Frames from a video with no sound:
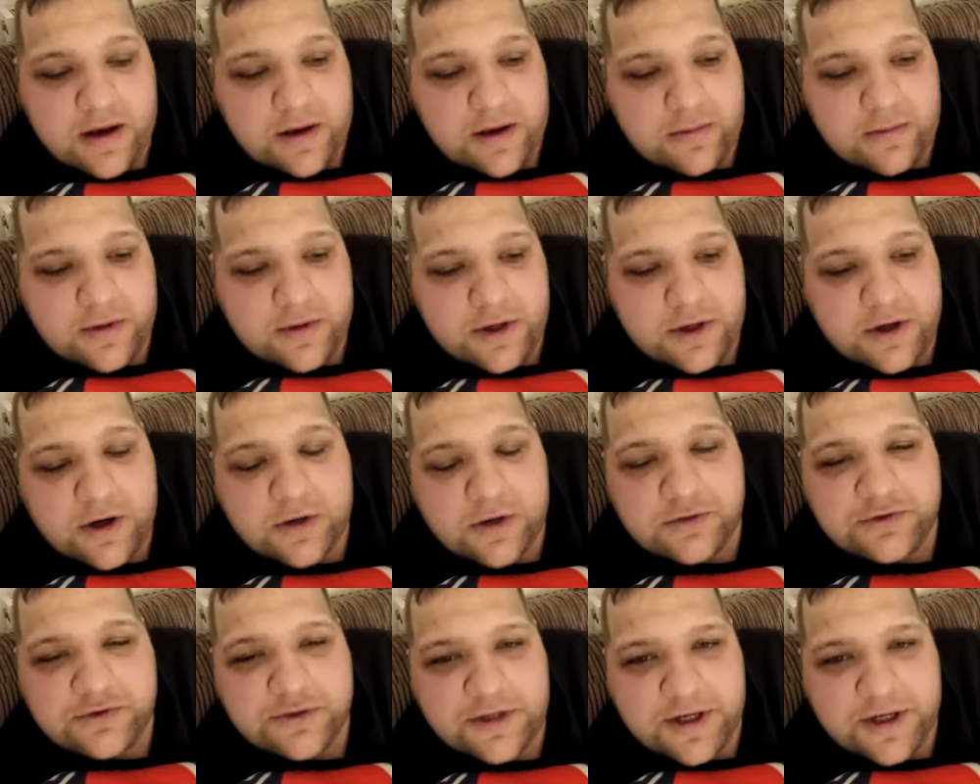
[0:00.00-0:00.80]
I'm going to
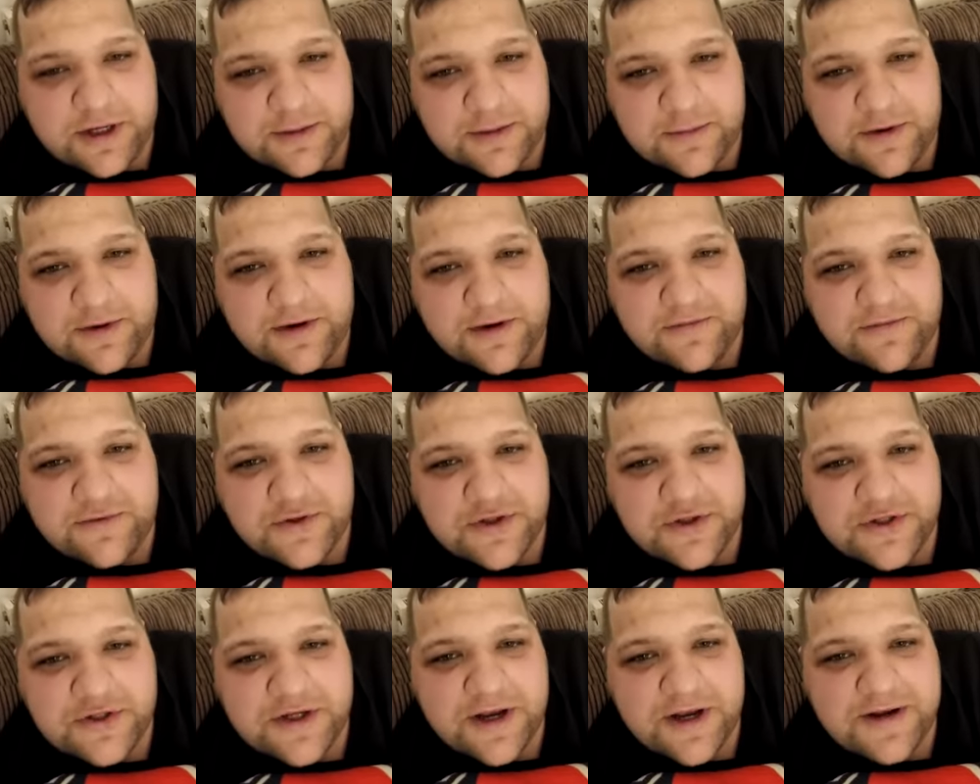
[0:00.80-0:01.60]
contradict what I've
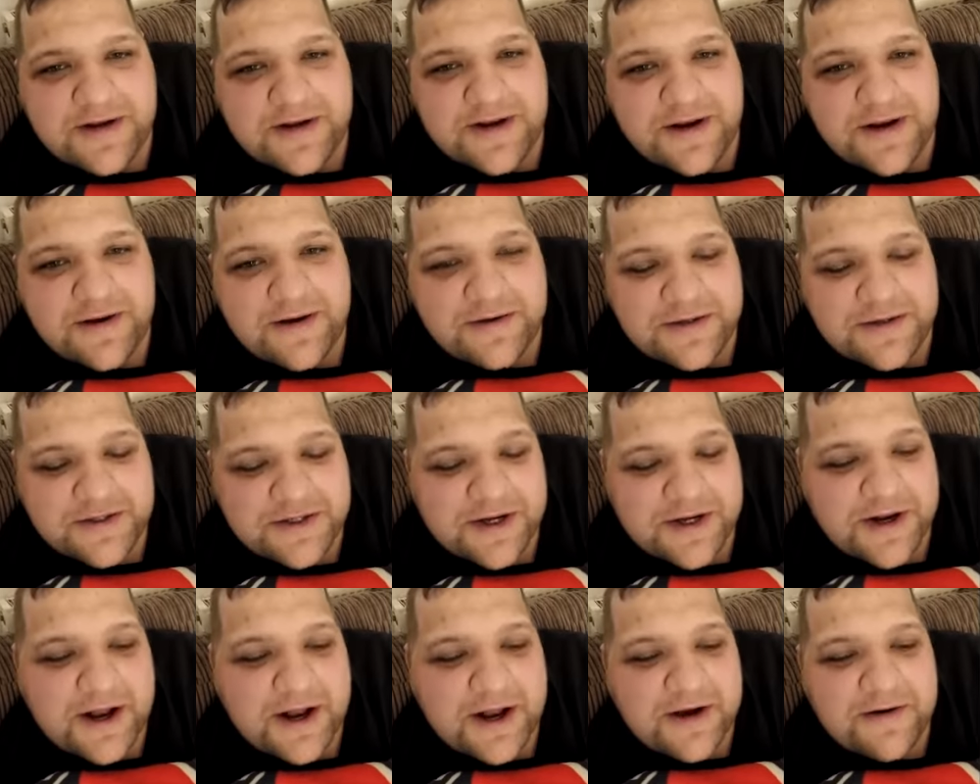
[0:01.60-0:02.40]
just said now. I just
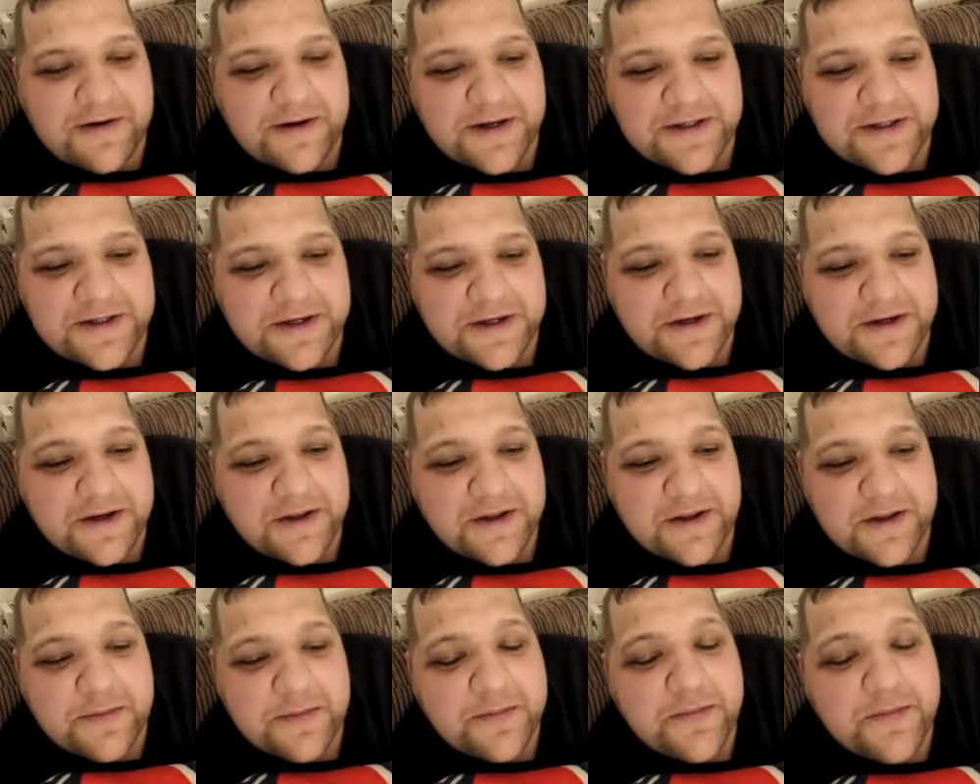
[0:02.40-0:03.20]
said Accrington
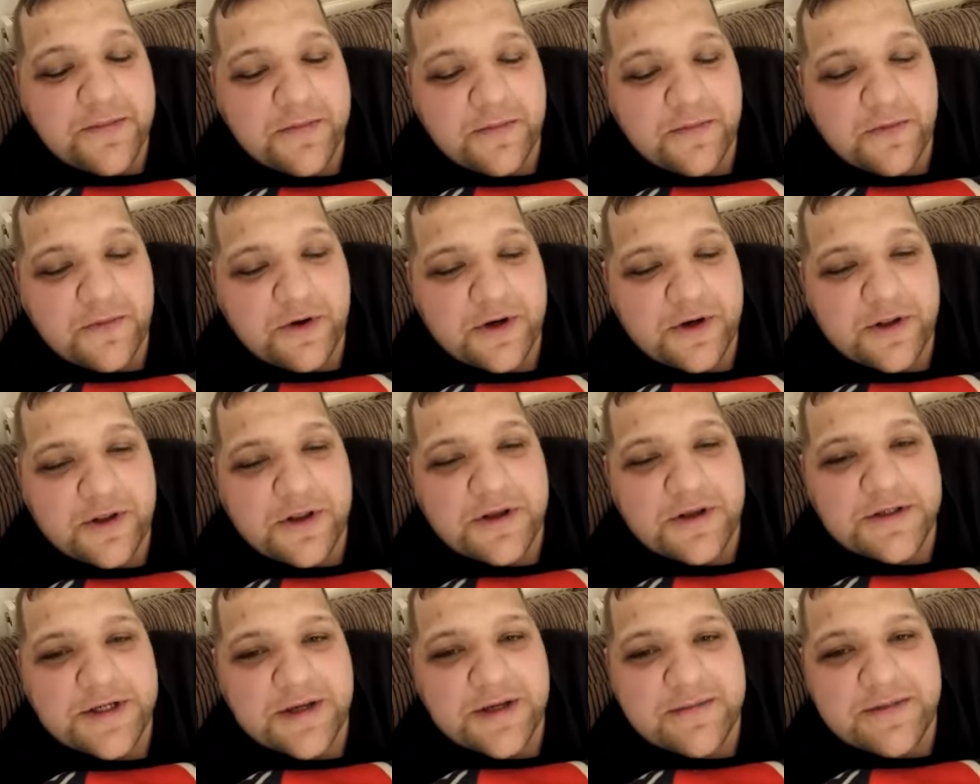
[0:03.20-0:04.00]
are the, one of
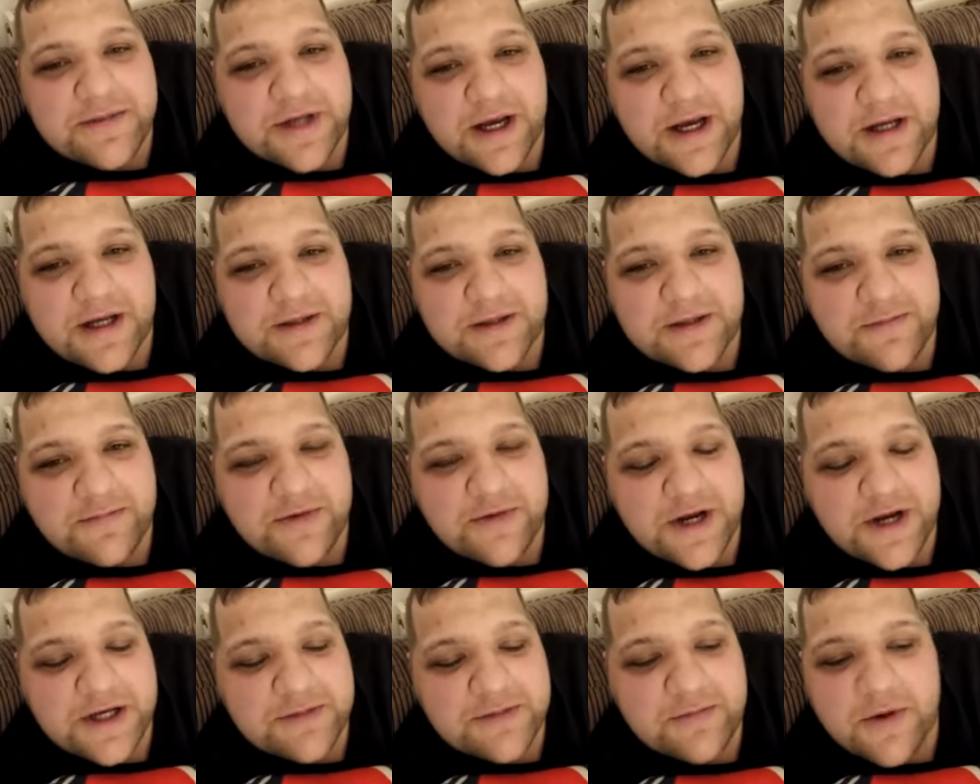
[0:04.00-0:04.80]
the teams that has
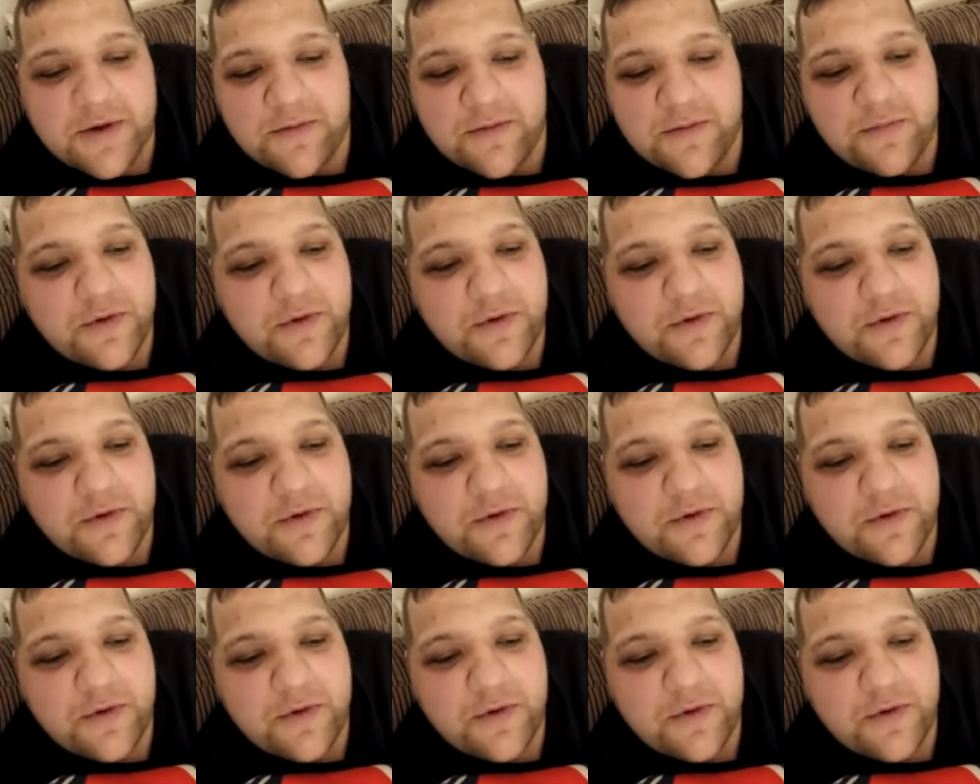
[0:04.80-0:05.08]
impressed me.